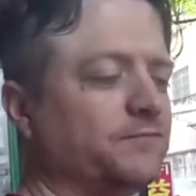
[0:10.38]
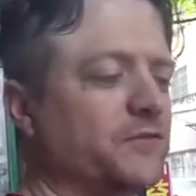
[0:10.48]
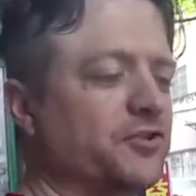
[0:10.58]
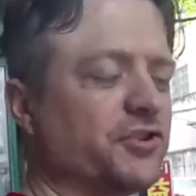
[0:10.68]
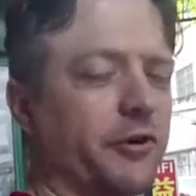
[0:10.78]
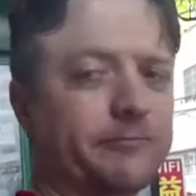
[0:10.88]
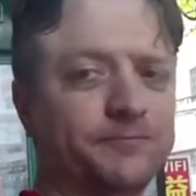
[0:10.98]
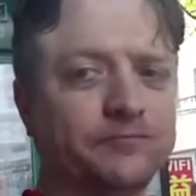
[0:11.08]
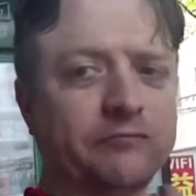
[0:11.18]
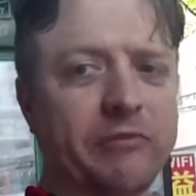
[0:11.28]
these are
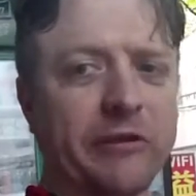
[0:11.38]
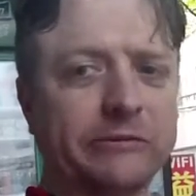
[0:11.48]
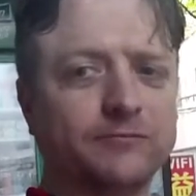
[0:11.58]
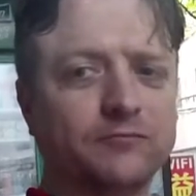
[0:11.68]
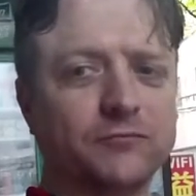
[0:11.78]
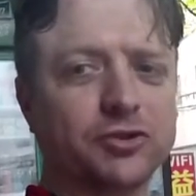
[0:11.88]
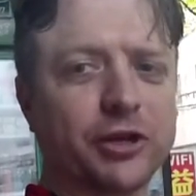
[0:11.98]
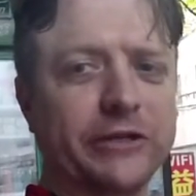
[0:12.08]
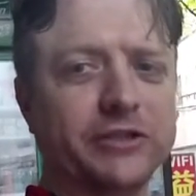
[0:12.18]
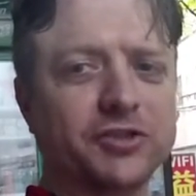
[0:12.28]

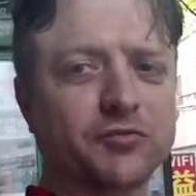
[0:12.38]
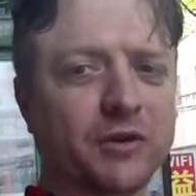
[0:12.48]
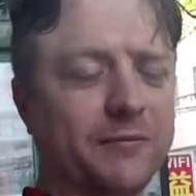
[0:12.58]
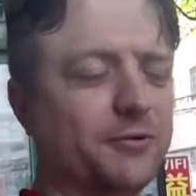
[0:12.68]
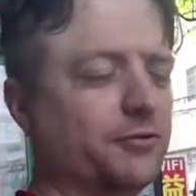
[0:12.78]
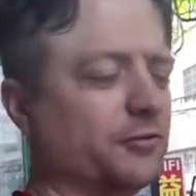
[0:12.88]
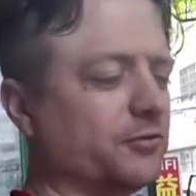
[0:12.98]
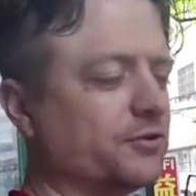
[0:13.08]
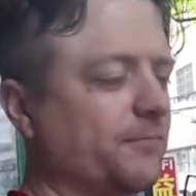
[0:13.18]
Chinese ramen noodles,